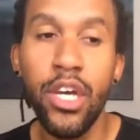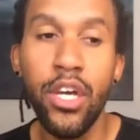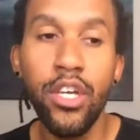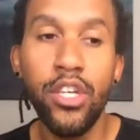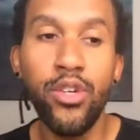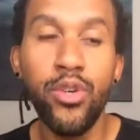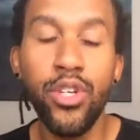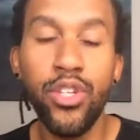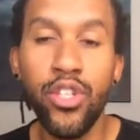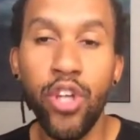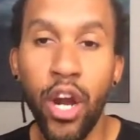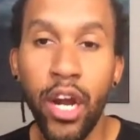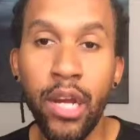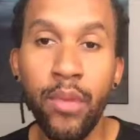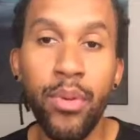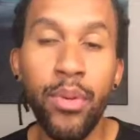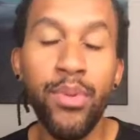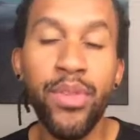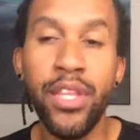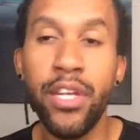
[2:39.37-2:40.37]
You can target
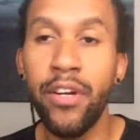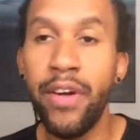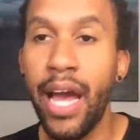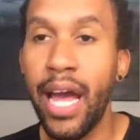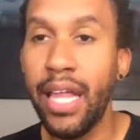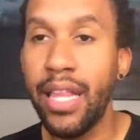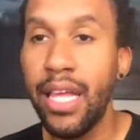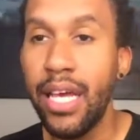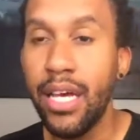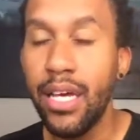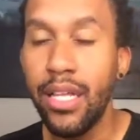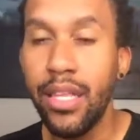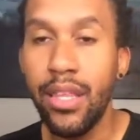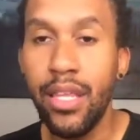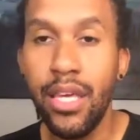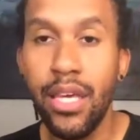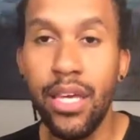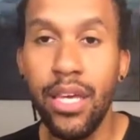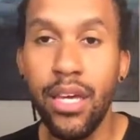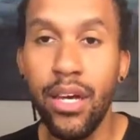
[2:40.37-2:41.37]
people that are at
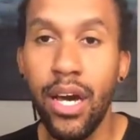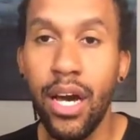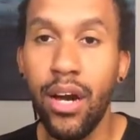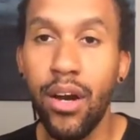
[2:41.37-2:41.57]
the